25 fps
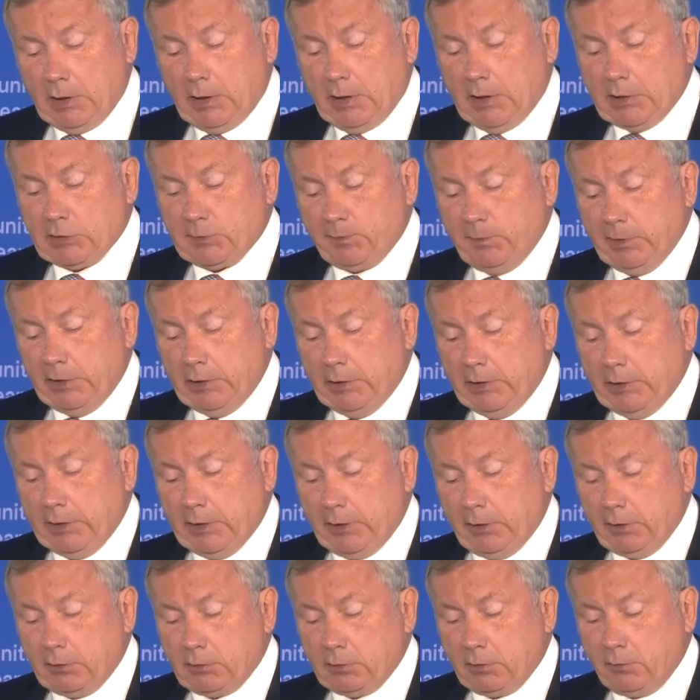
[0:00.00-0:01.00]
has been
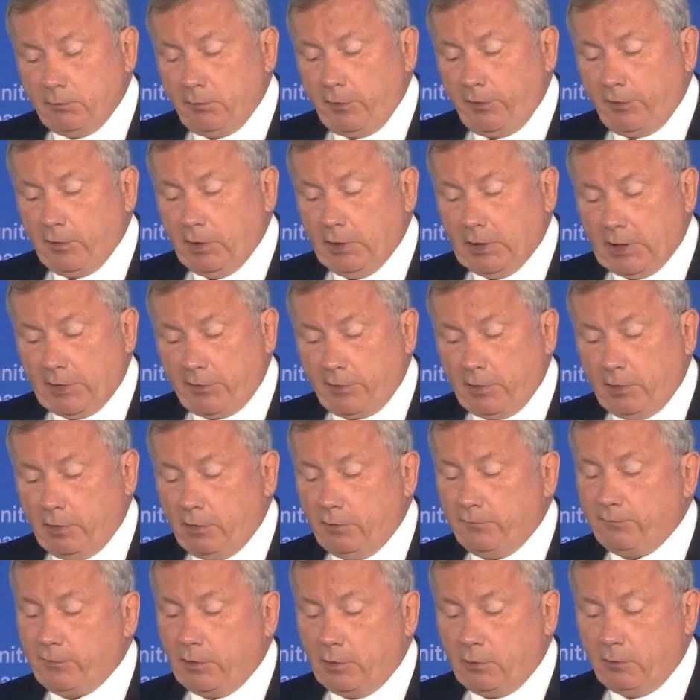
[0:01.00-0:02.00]
linked with another
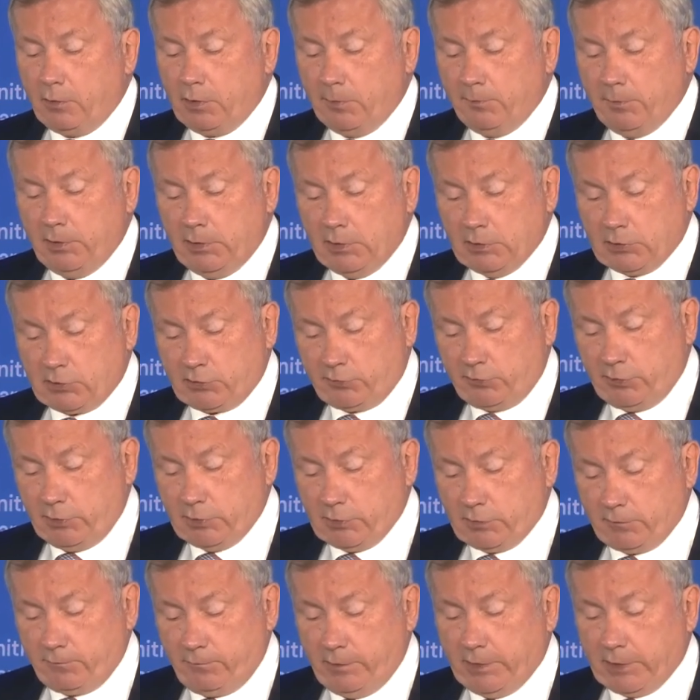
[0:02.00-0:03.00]
of our
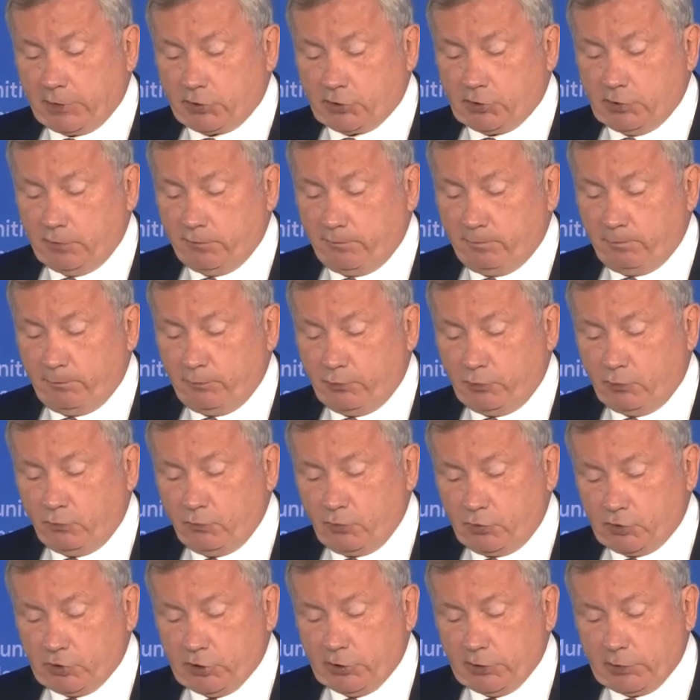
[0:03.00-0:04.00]
ministry's flagship
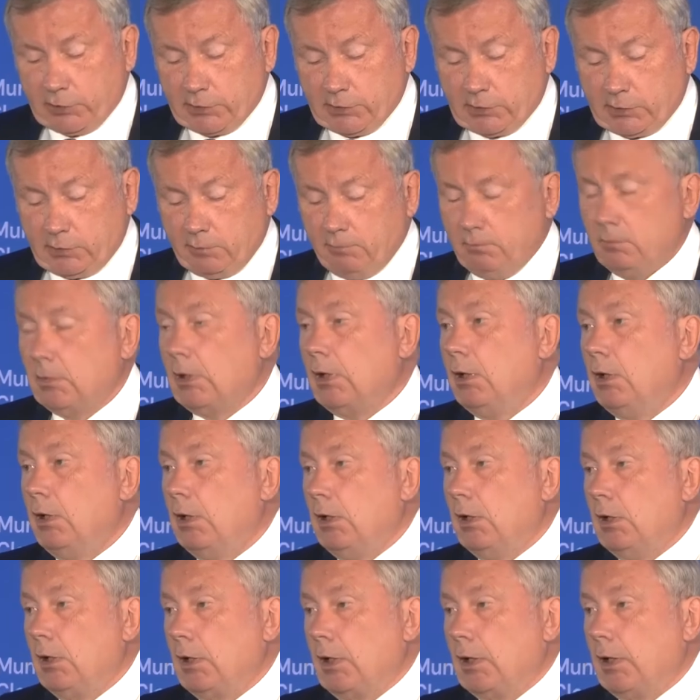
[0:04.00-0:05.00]
projects,
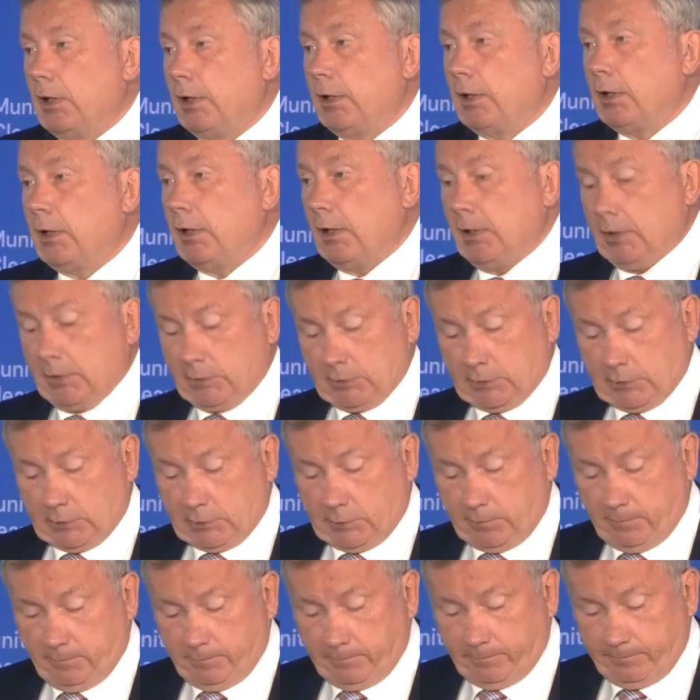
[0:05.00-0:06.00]
Gaia
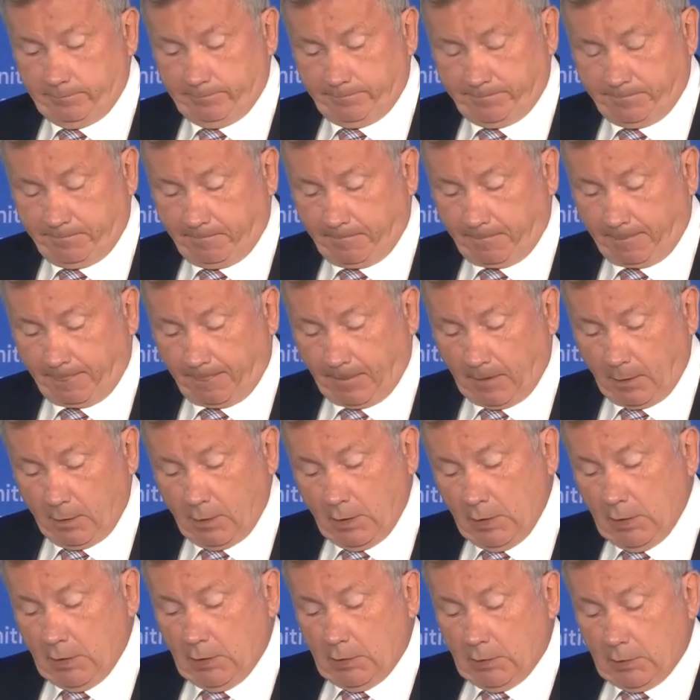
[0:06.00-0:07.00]
X.
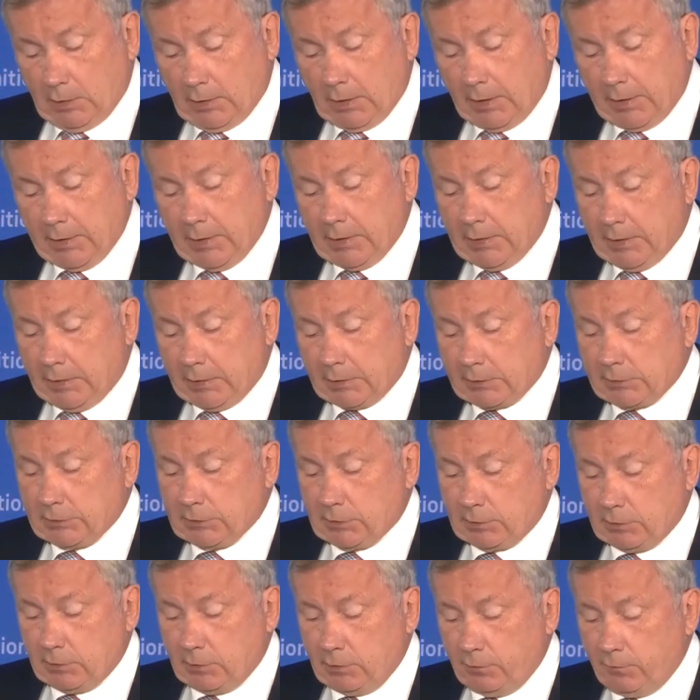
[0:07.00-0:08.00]
Gaia
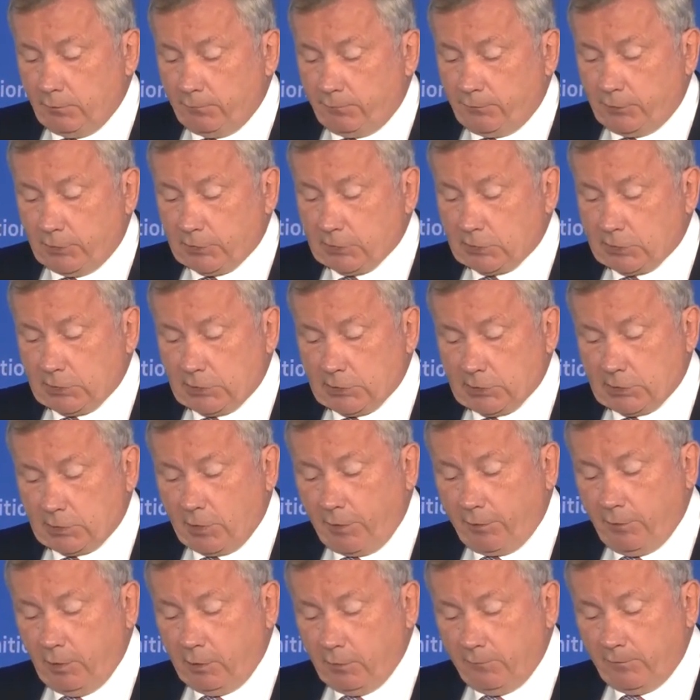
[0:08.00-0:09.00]
X fosters
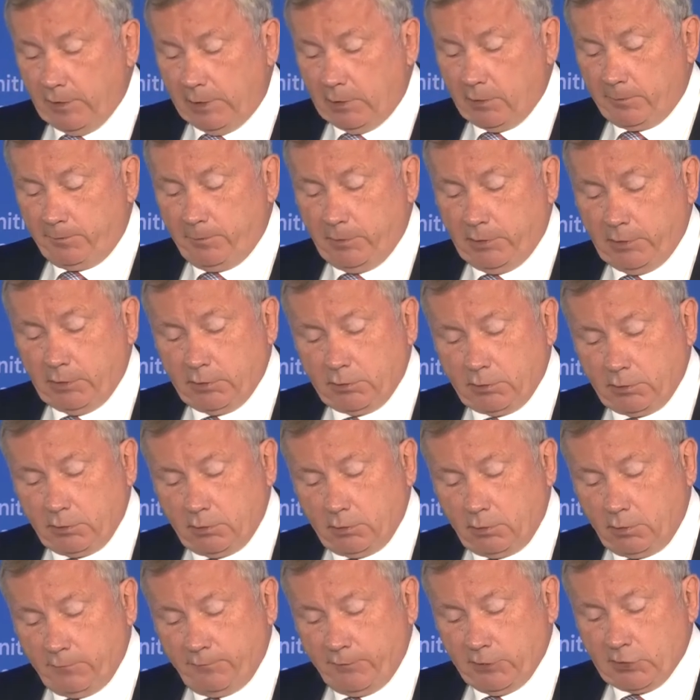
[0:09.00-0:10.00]
the development
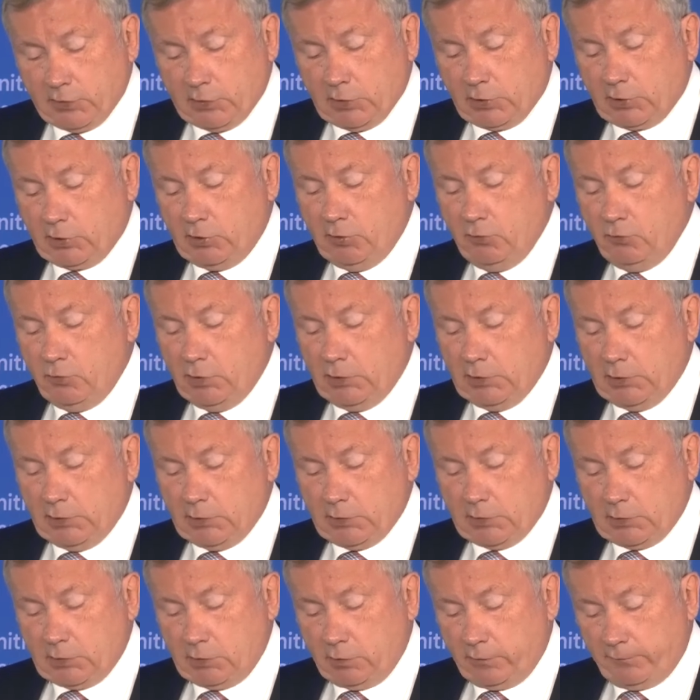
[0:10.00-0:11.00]
of a secure
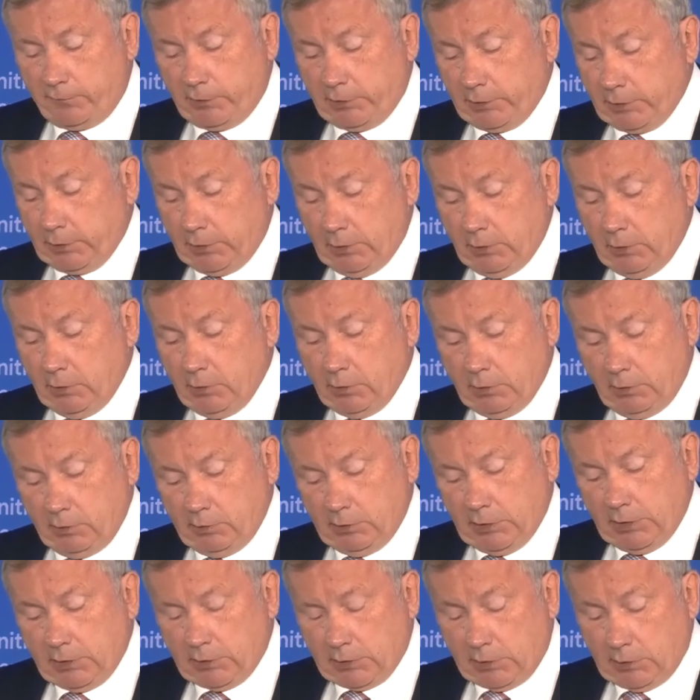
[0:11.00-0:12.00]
and sovereign
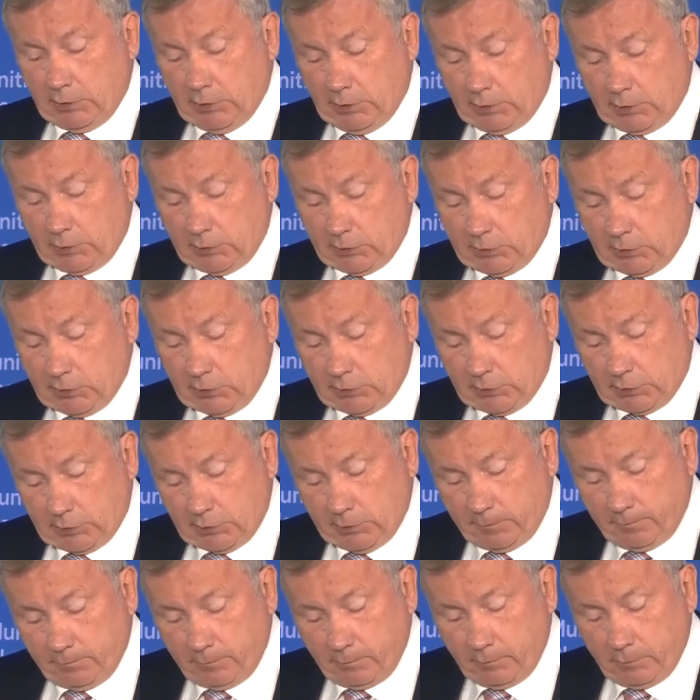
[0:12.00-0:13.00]
data
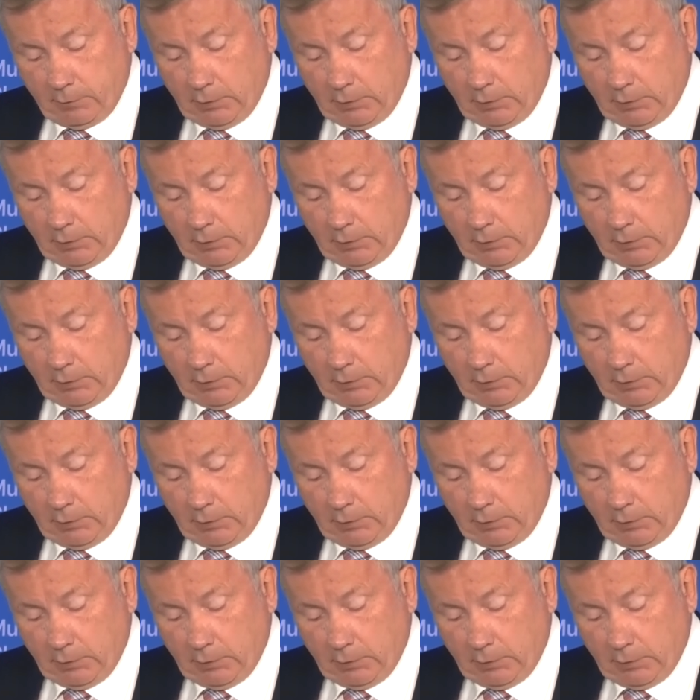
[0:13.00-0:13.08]
ecosystem.